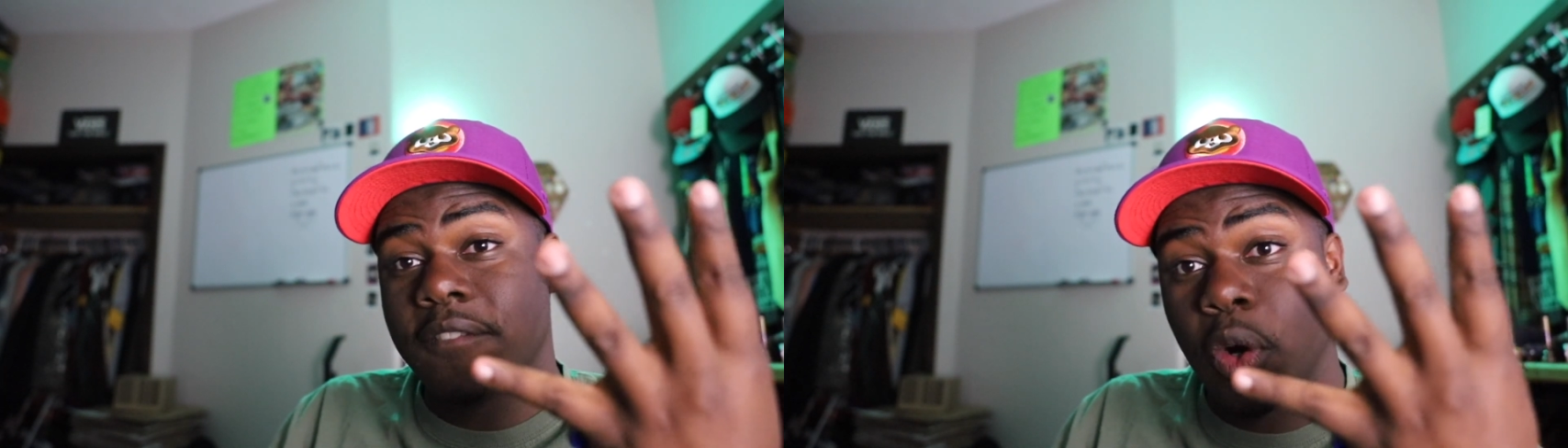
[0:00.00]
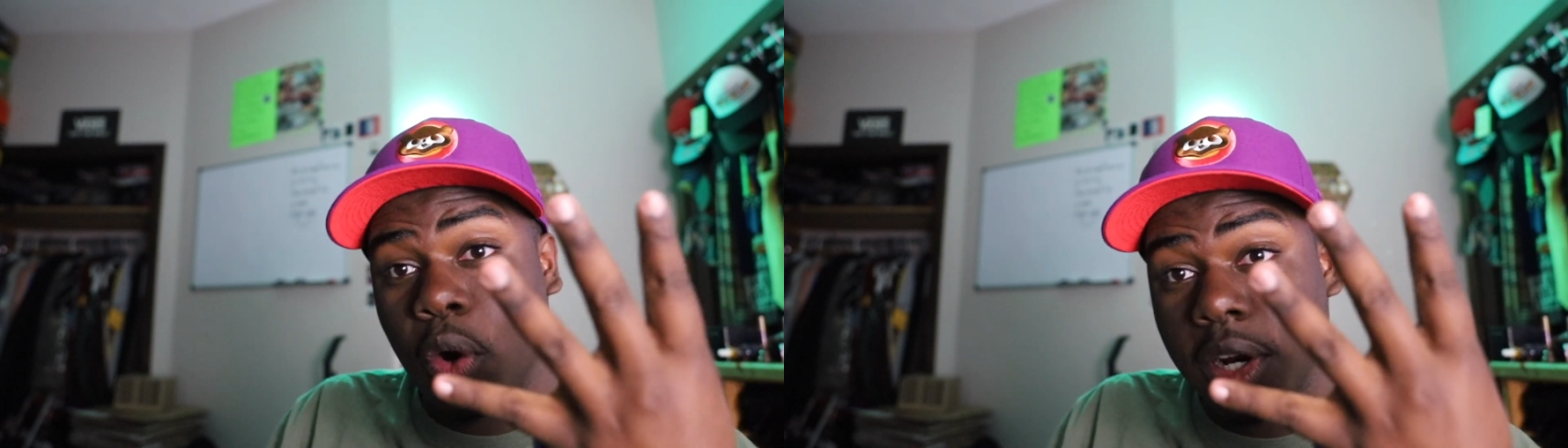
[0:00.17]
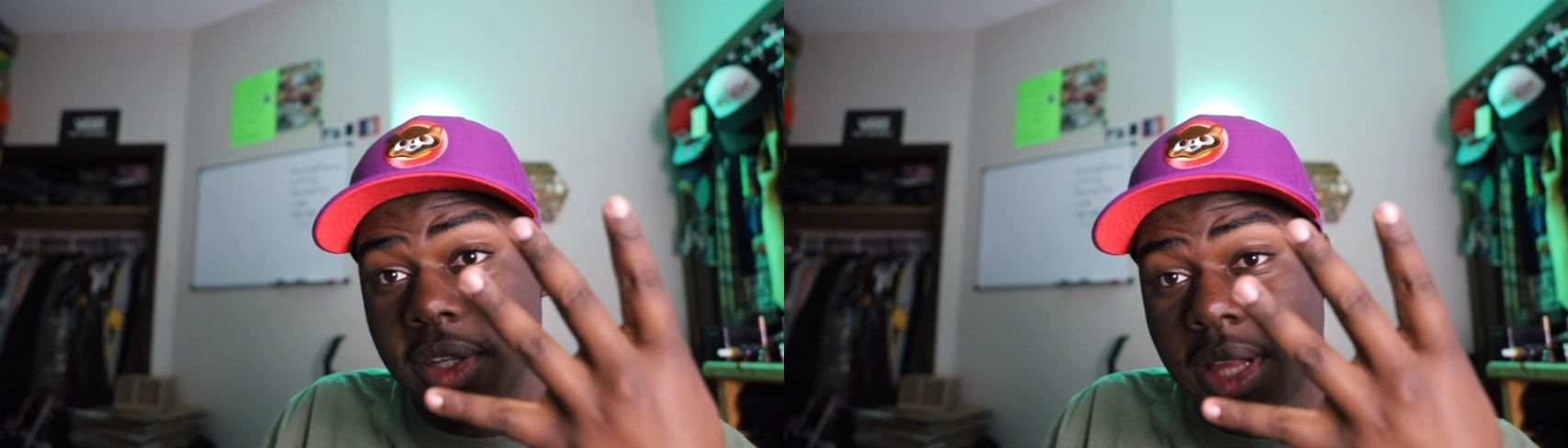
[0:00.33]

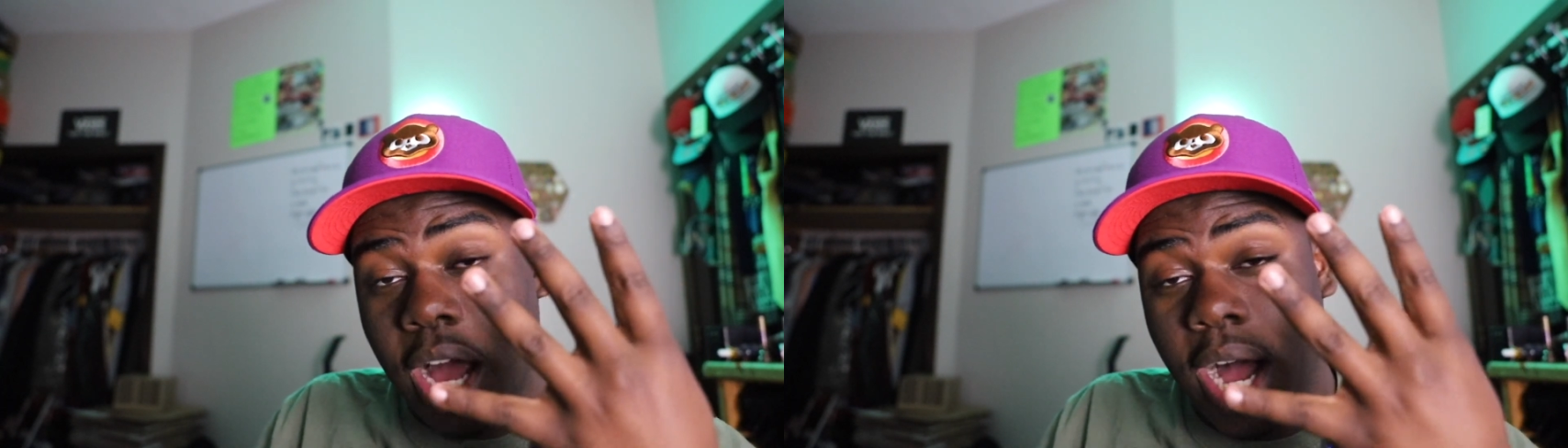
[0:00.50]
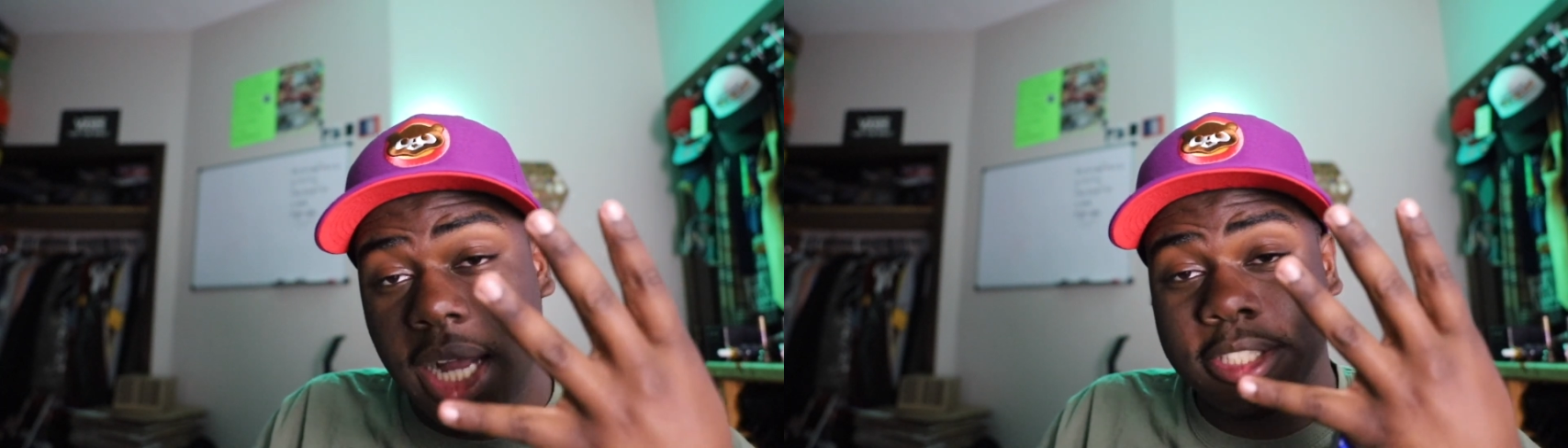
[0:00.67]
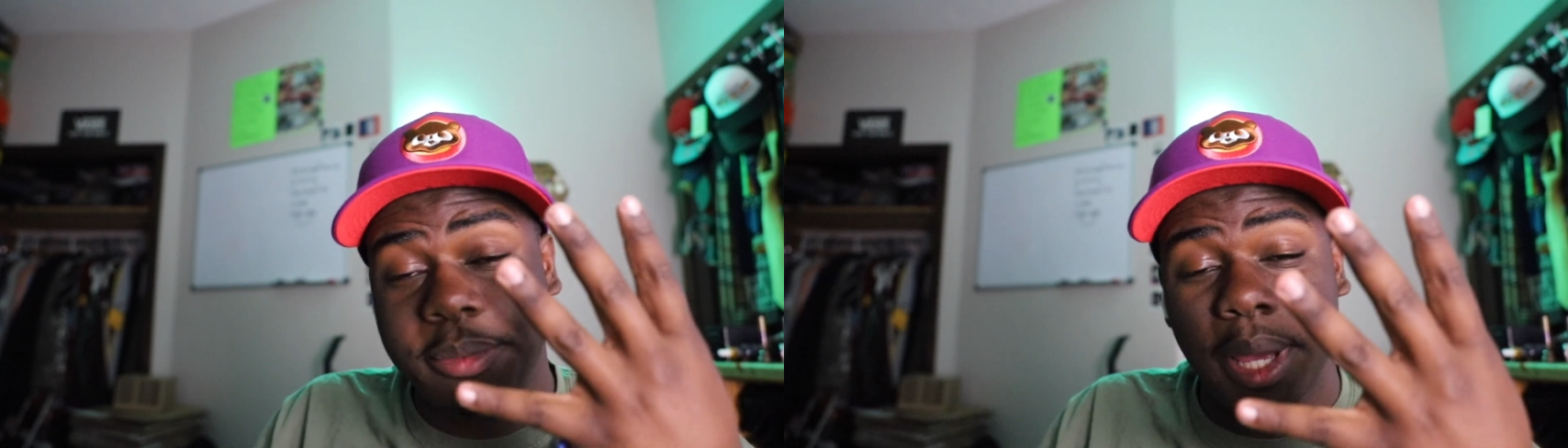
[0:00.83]
4th
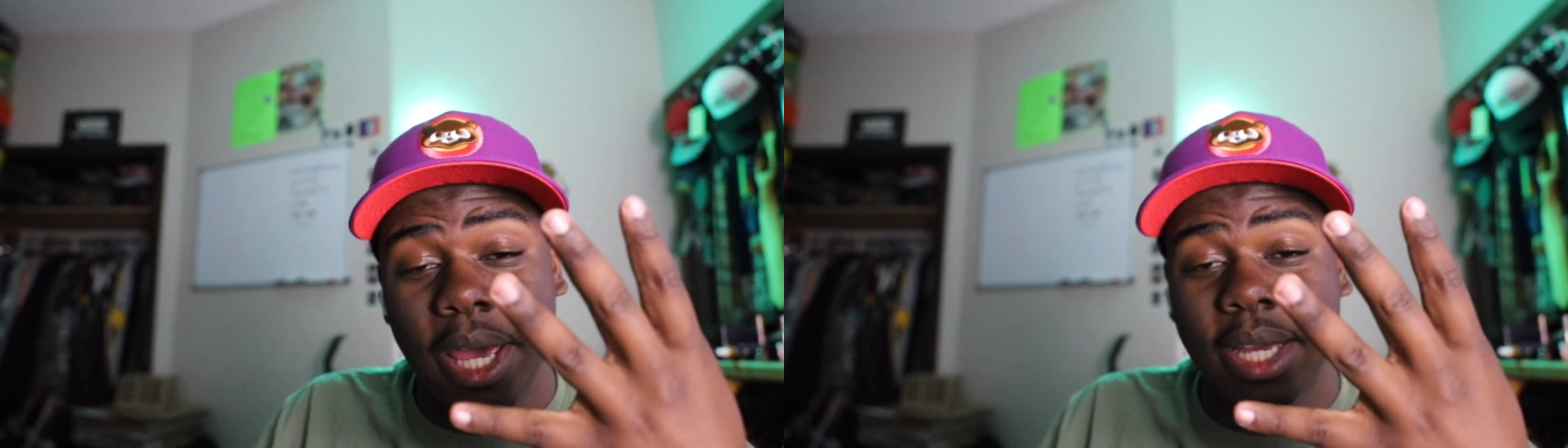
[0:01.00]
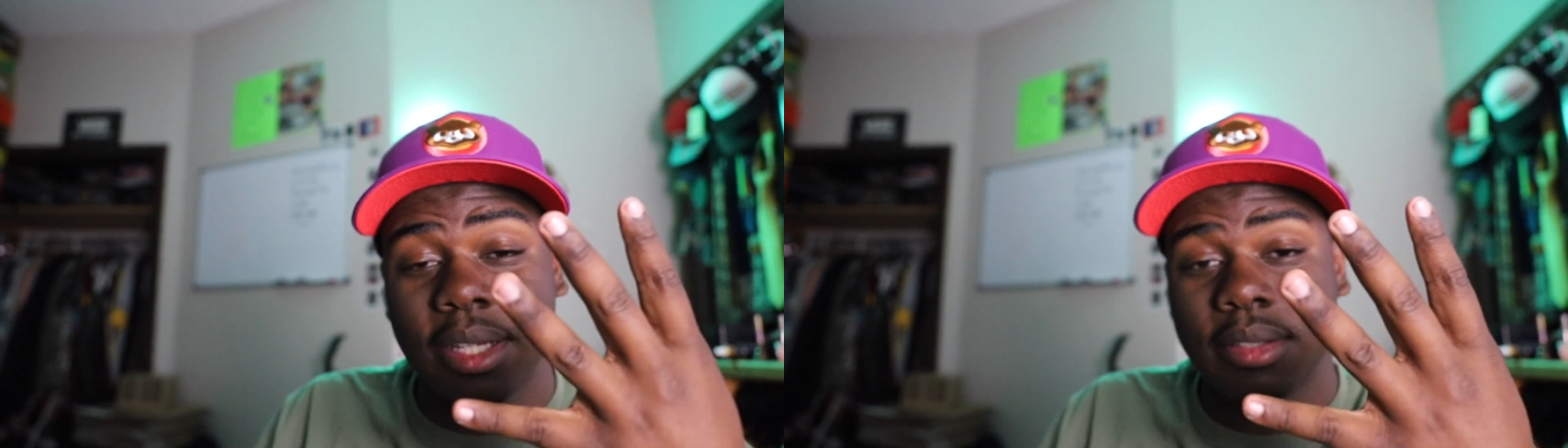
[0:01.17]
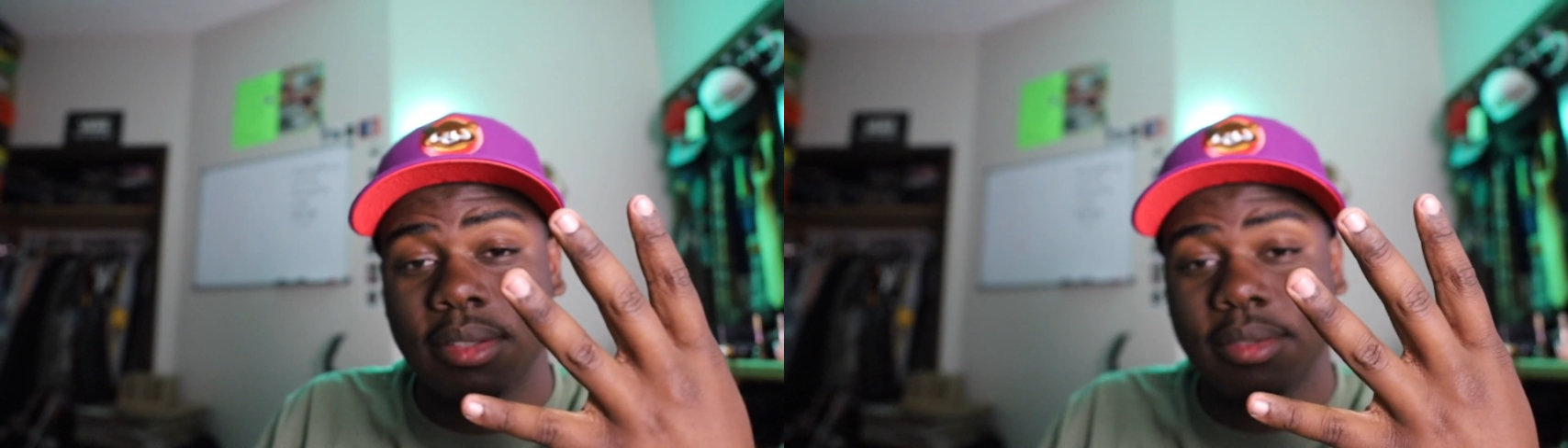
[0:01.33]
Ox Pack
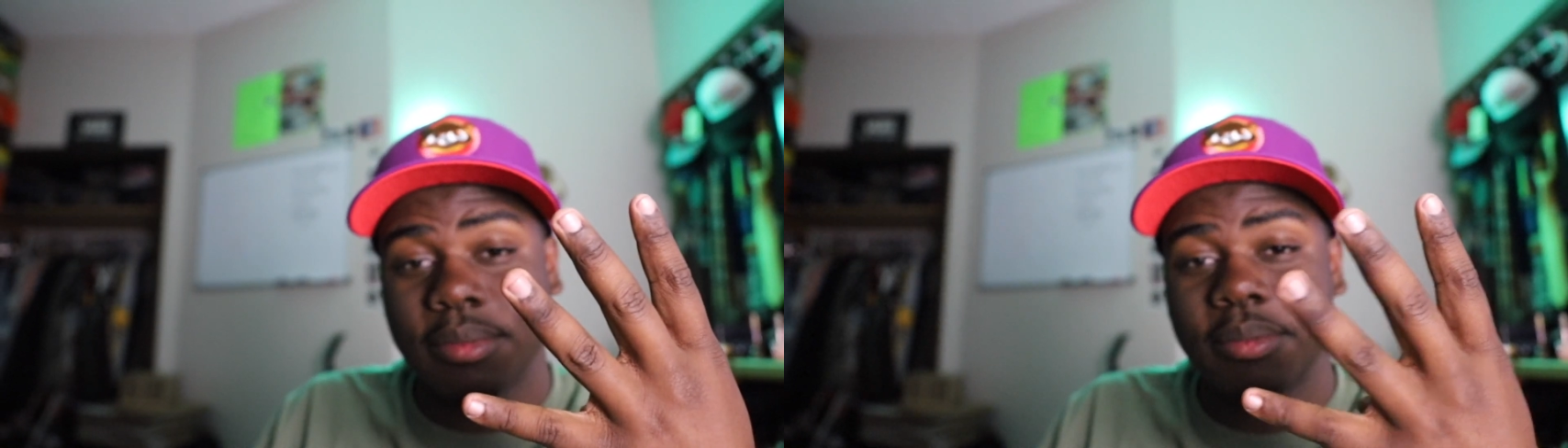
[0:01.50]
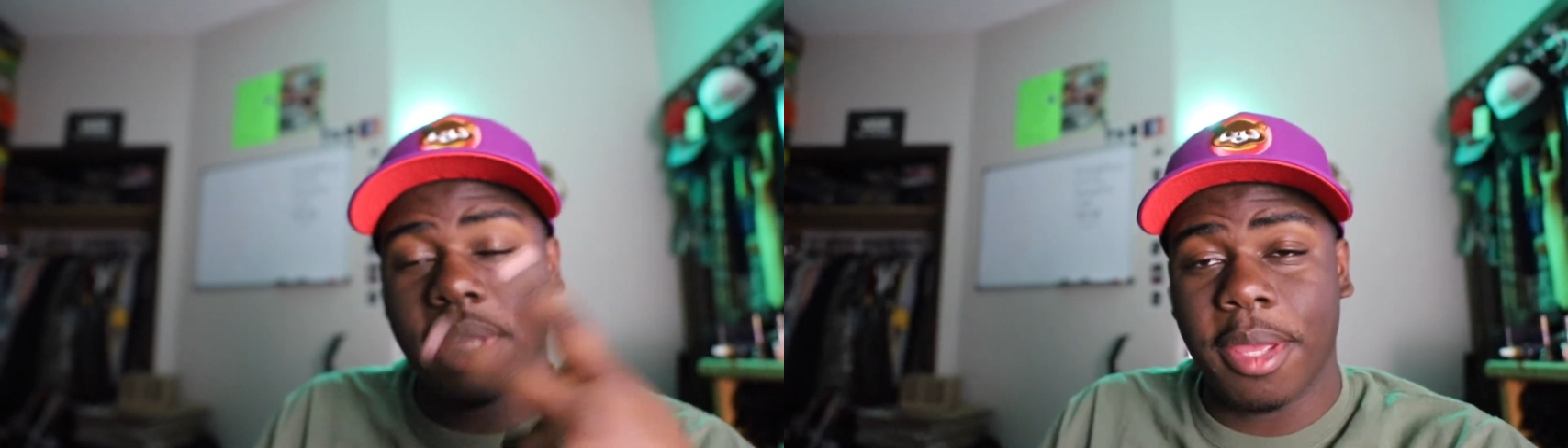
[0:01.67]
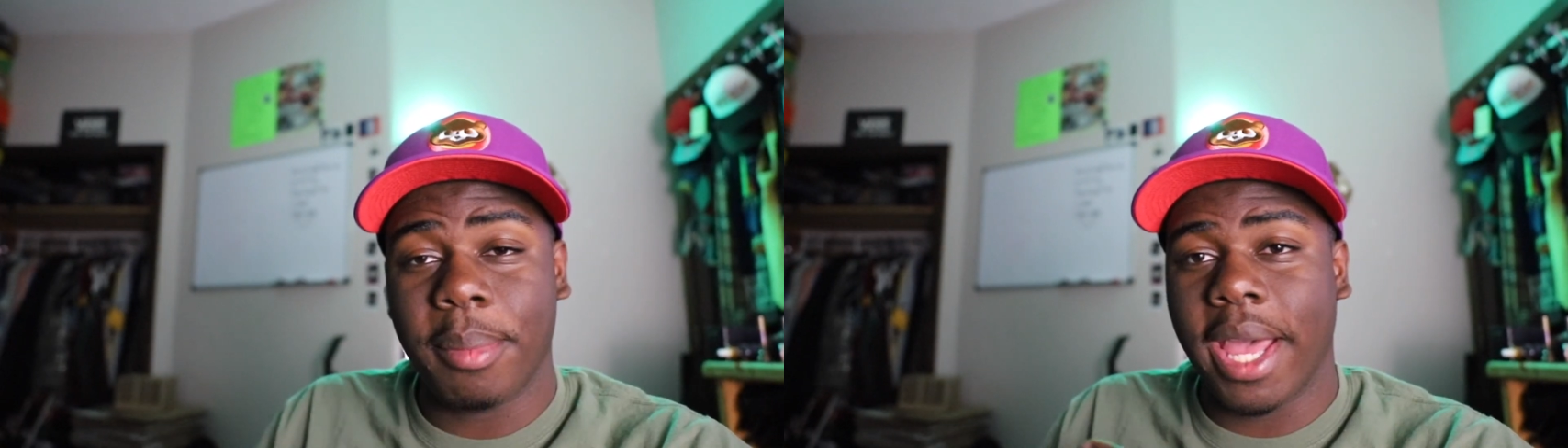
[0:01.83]

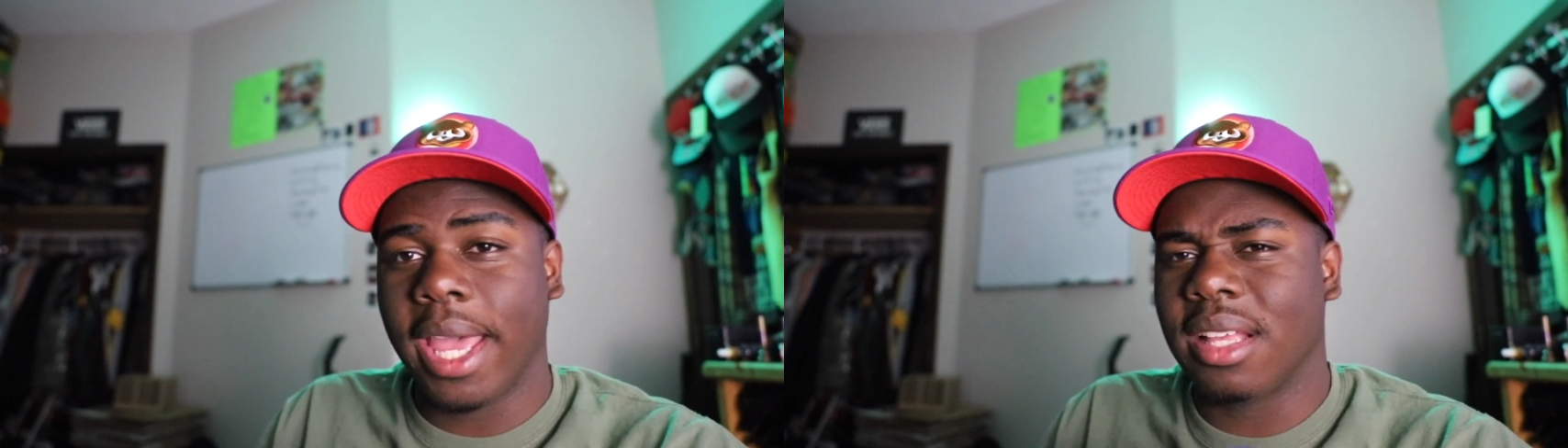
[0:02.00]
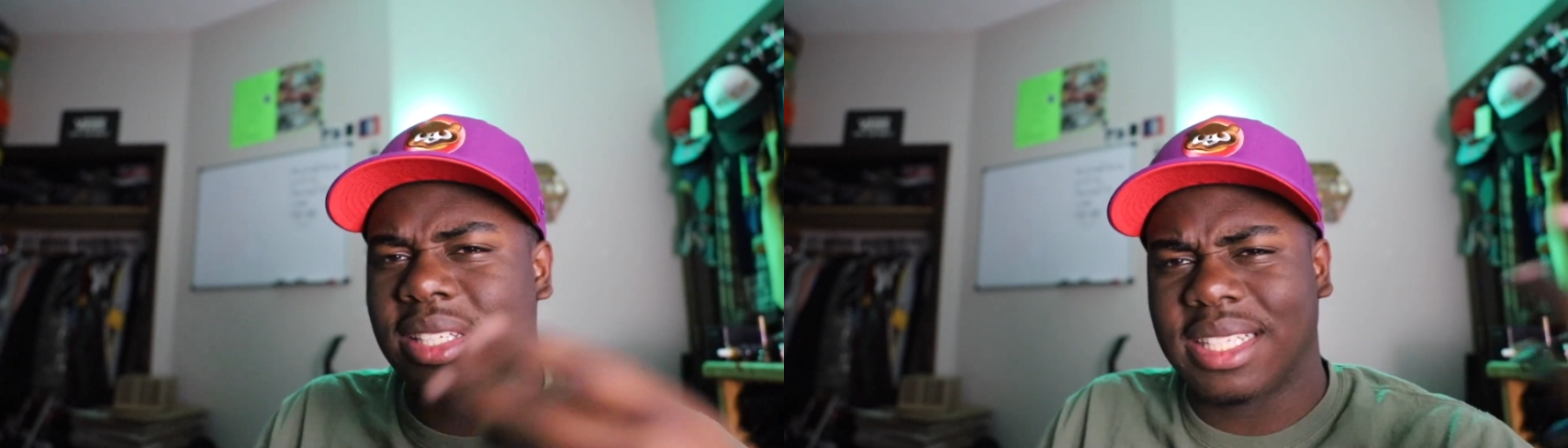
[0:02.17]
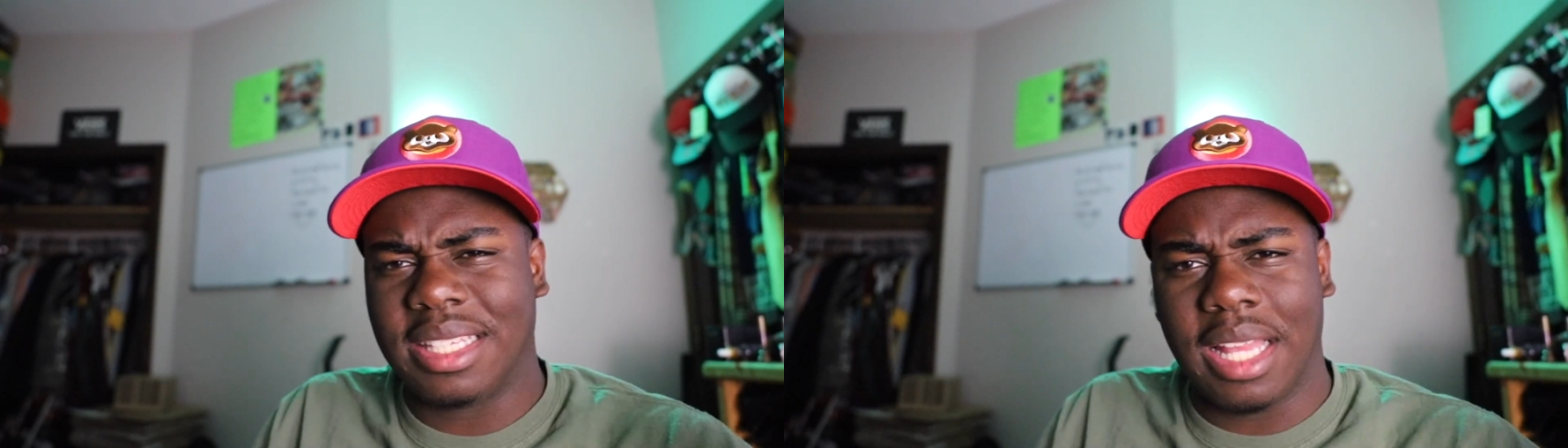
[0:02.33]
in my hands.